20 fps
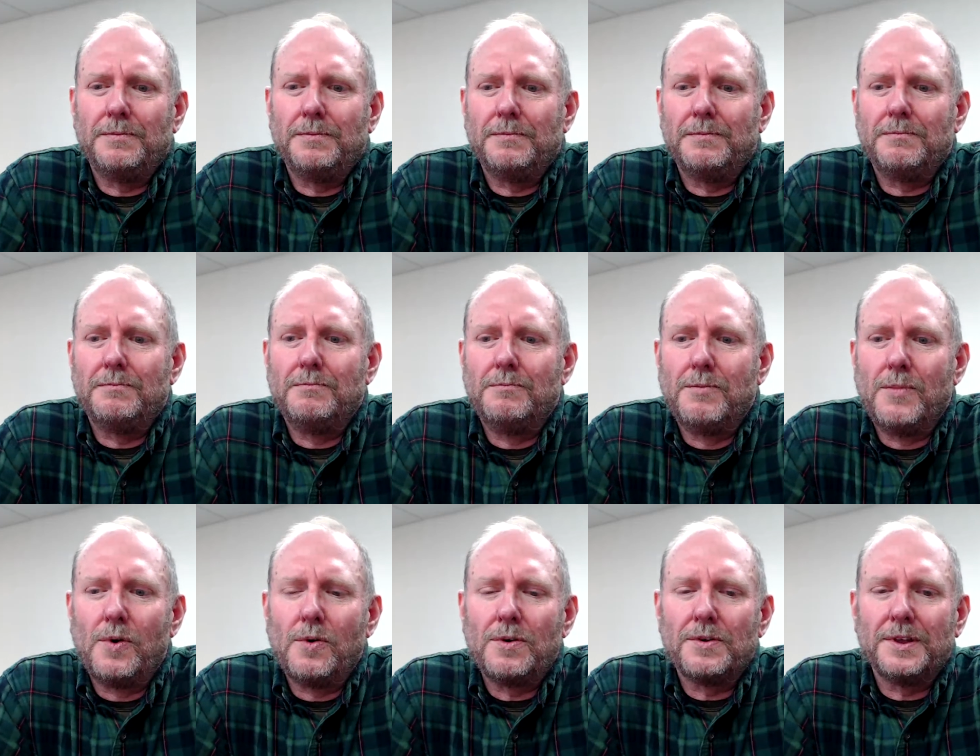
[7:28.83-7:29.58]

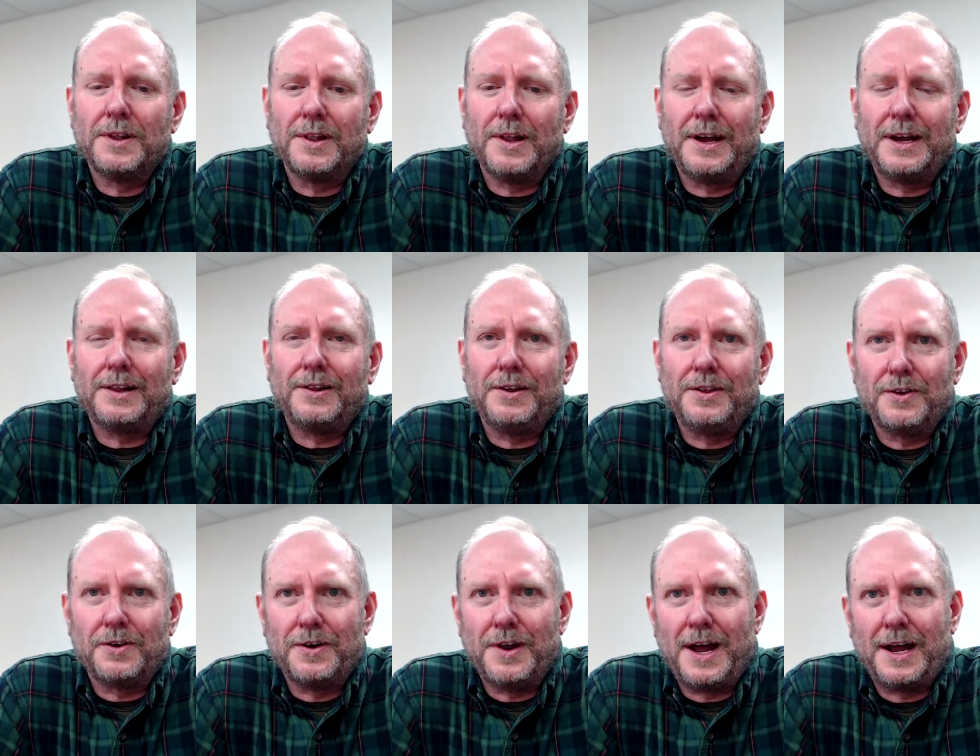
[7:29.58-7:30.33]
more than likely
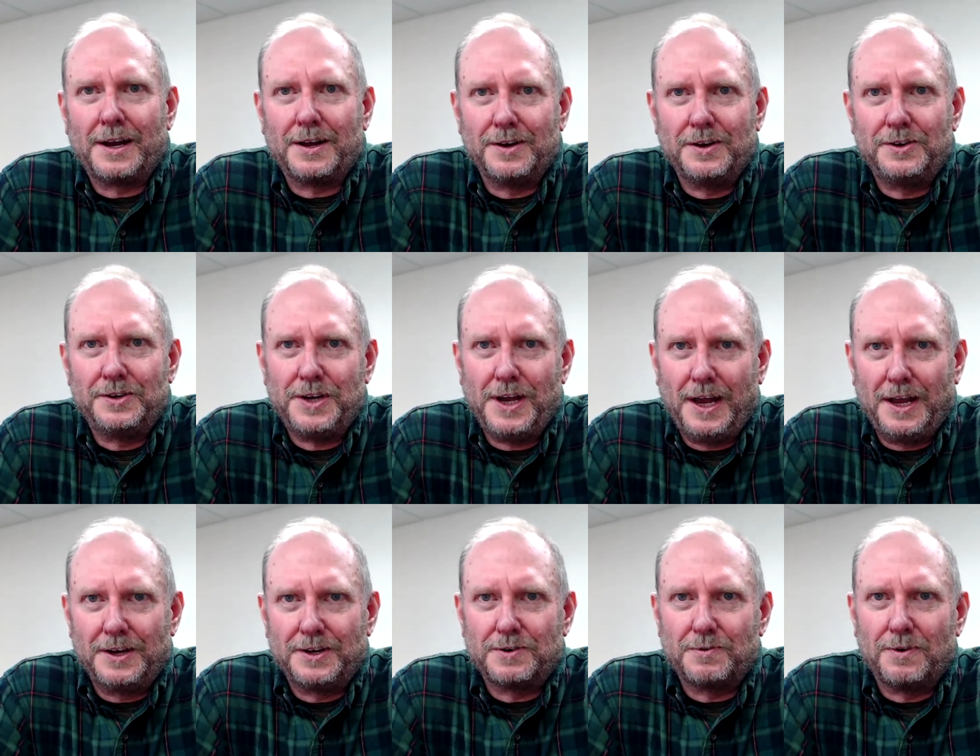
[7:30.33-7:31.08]
they're not going to
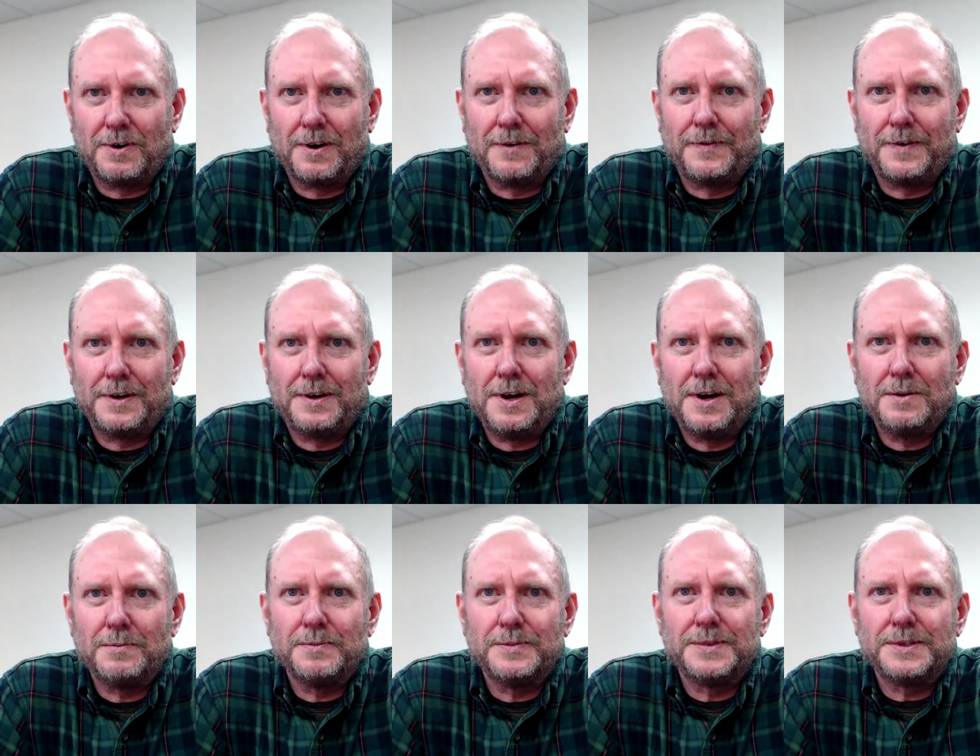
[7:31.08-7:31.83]
change. Where if it
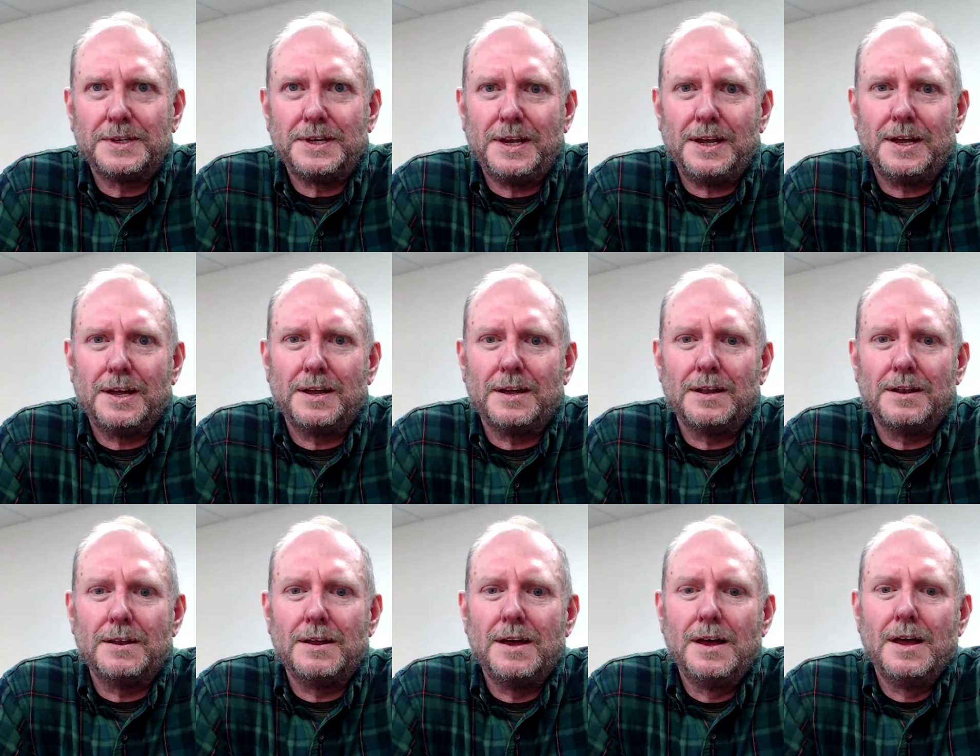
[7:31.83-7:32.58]
comes
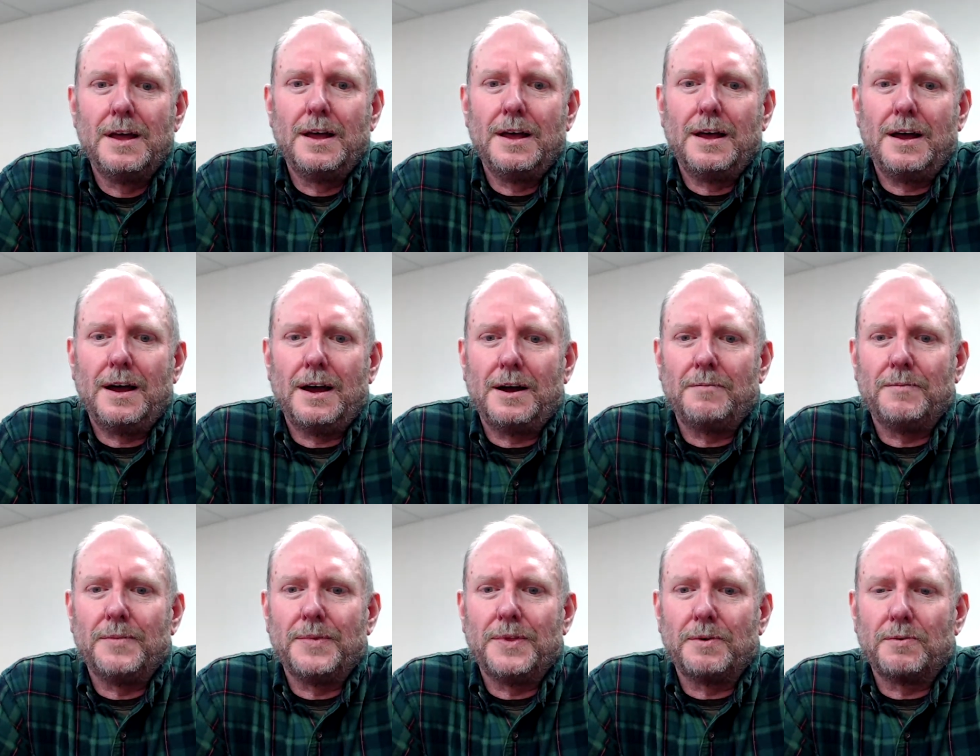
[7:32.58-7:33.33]
in
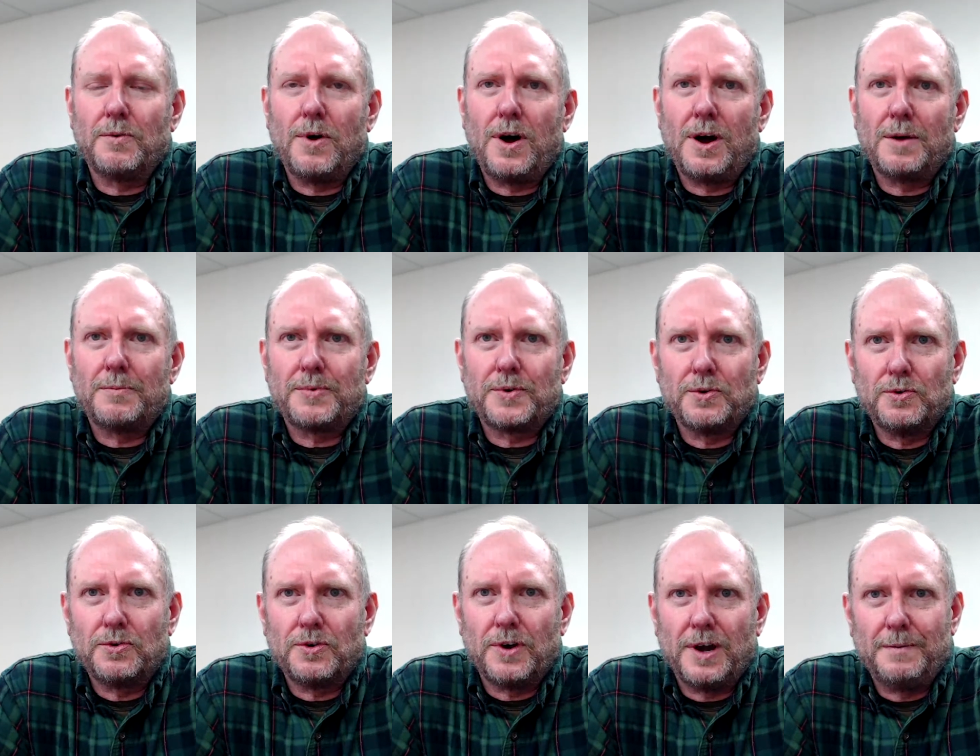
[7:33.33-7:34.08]
the raw
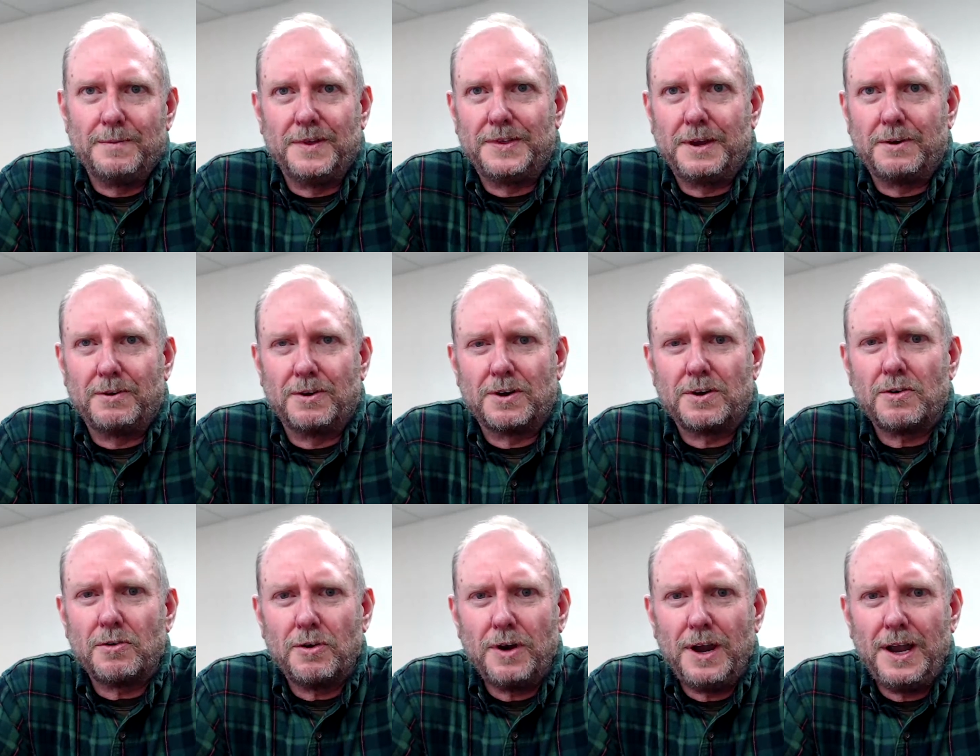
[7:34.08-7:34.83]
program that they were
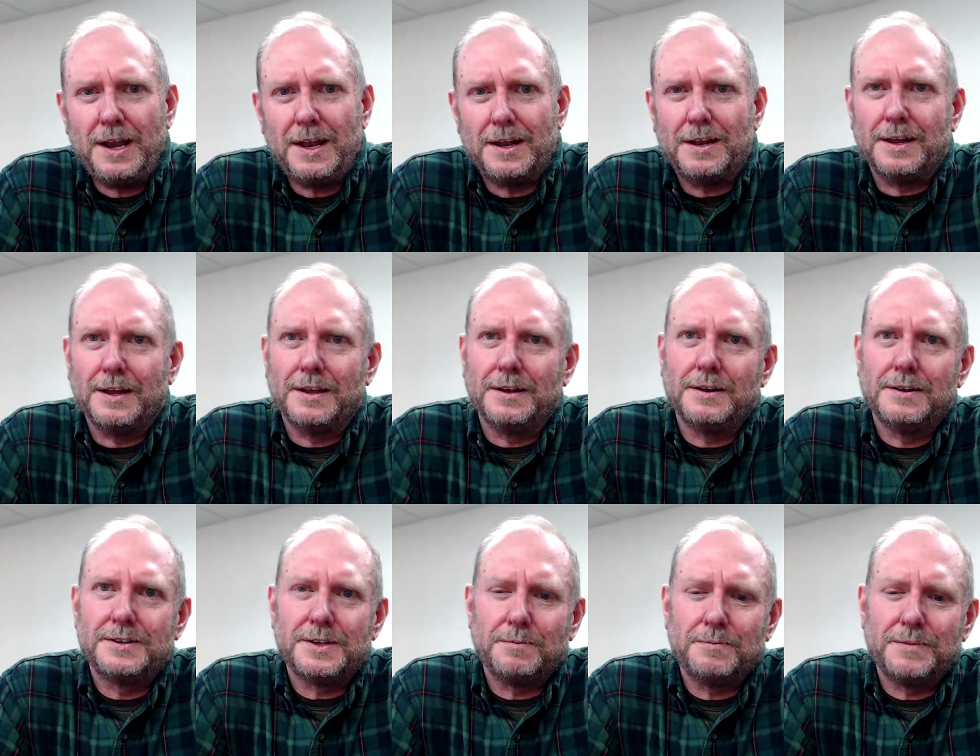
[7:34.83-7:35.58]
created in,
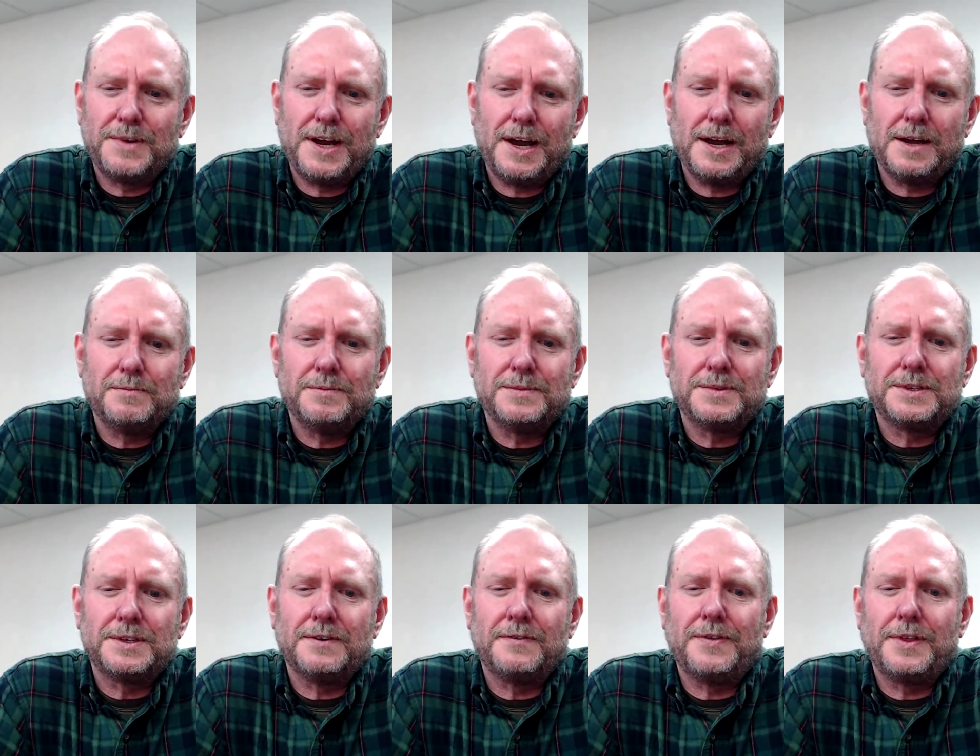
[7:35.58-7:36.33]

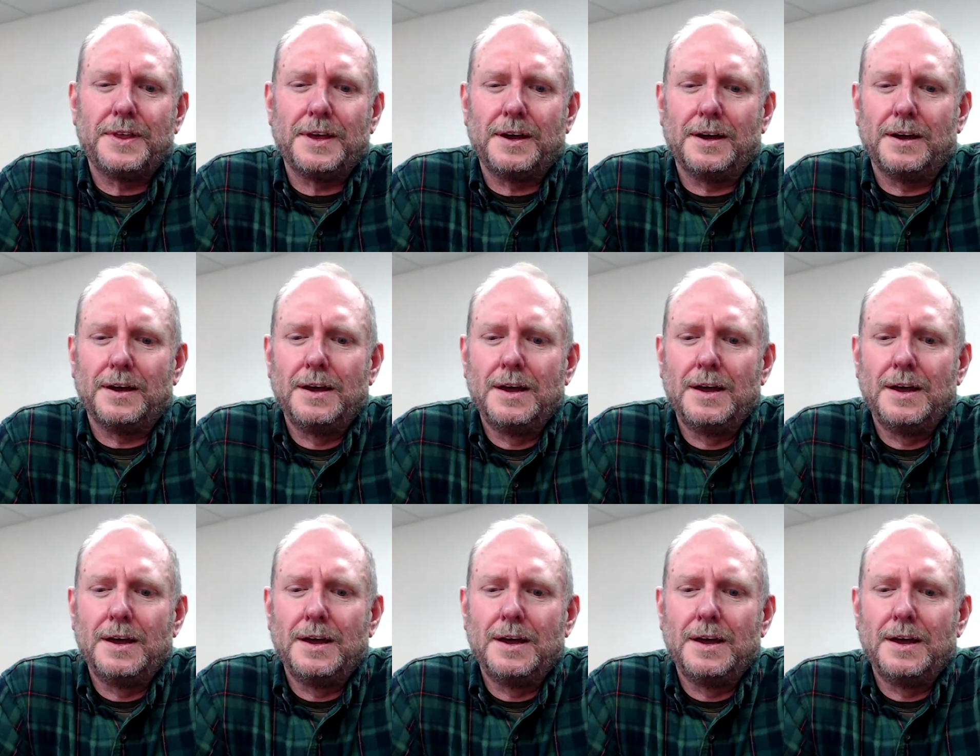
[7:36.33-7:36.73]
sometimes if the